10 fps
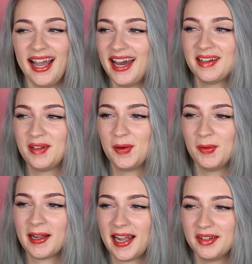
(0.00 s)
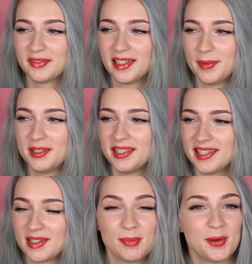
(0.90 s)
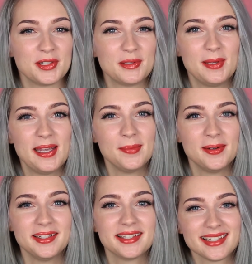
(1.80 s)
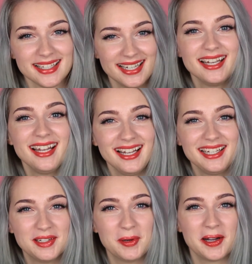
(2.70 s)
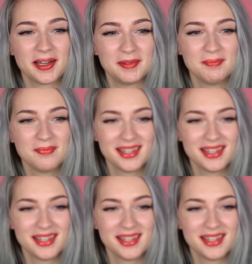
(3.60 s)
I don't know what kind of club this is supposed to be, but you're welcome.